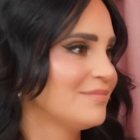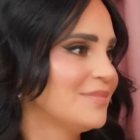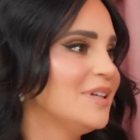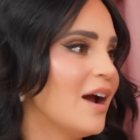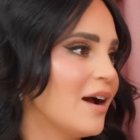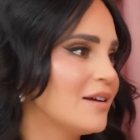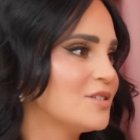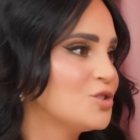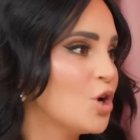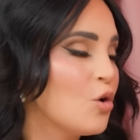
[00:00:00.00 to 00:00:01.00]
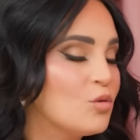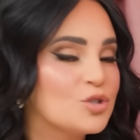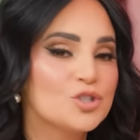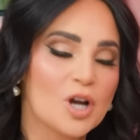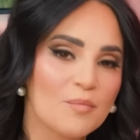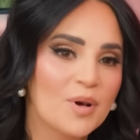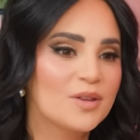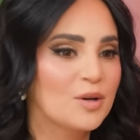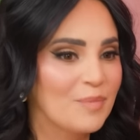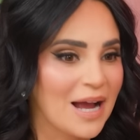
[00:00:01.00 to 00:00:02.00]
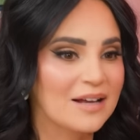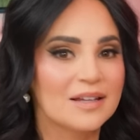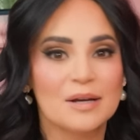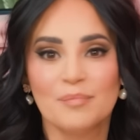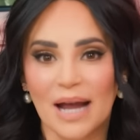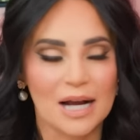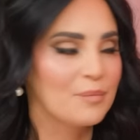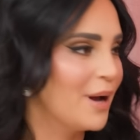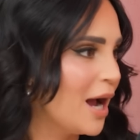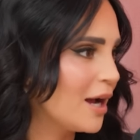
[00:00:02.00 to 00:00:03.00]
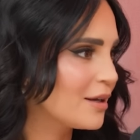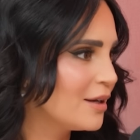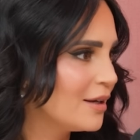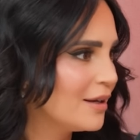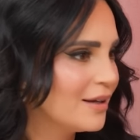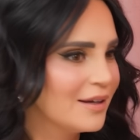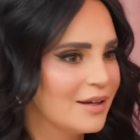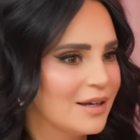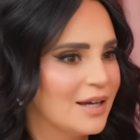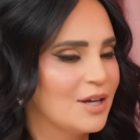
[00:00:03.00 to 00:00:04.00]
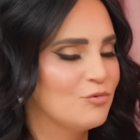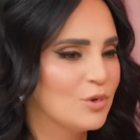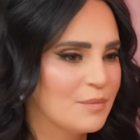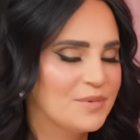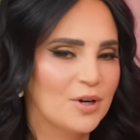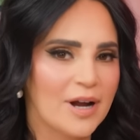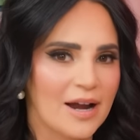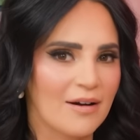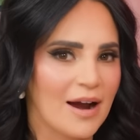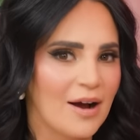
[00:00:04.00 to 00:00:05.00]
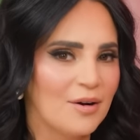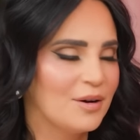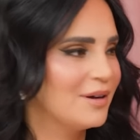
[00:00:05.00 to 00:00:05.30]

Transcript: Yeah. Don't jump on their back like a backpack and rip their hair out.